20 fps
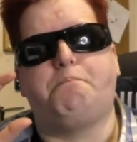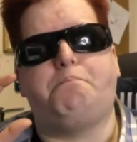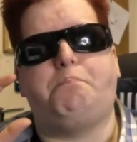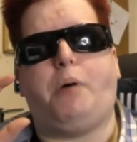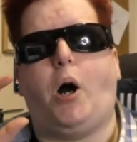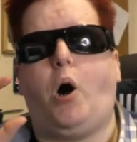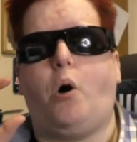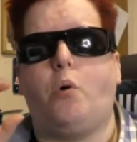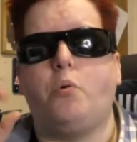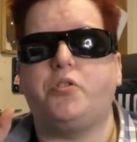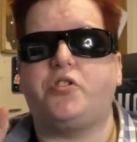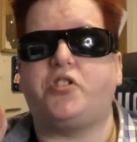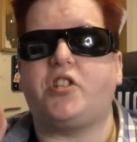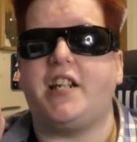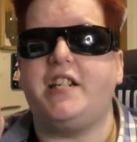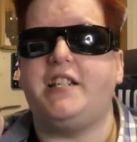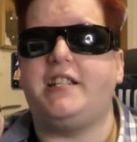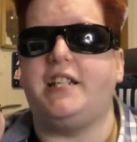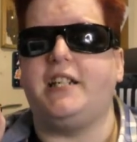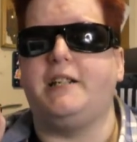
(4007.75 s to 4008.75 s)

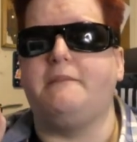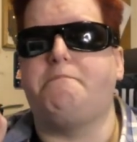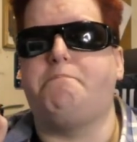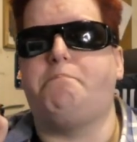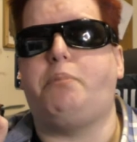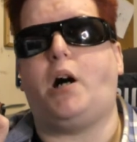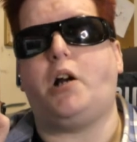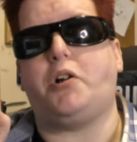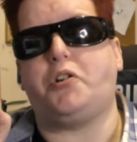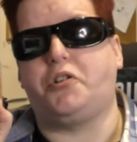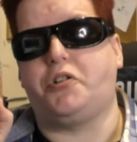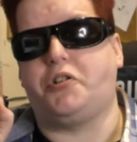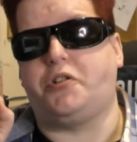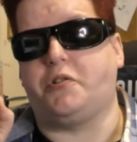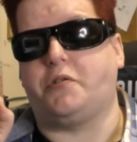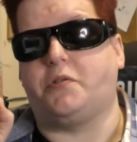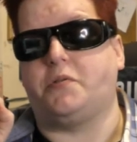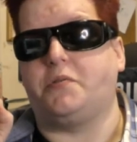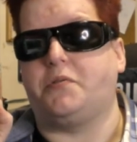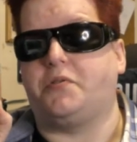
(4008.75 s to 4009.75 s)
pulsating
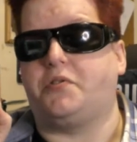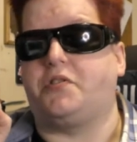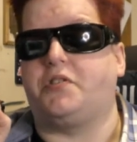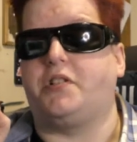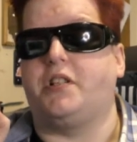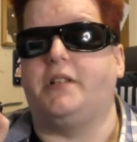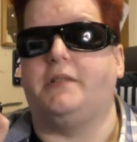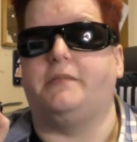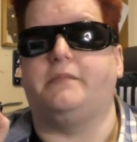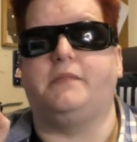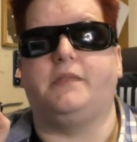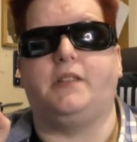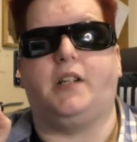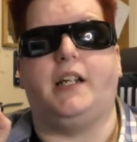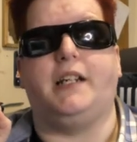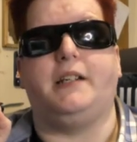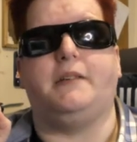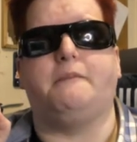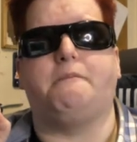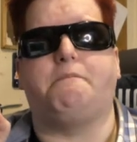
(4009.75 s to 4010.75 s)
pustules that,
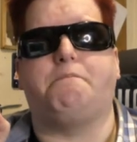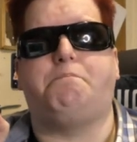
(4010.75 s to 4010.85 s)
like,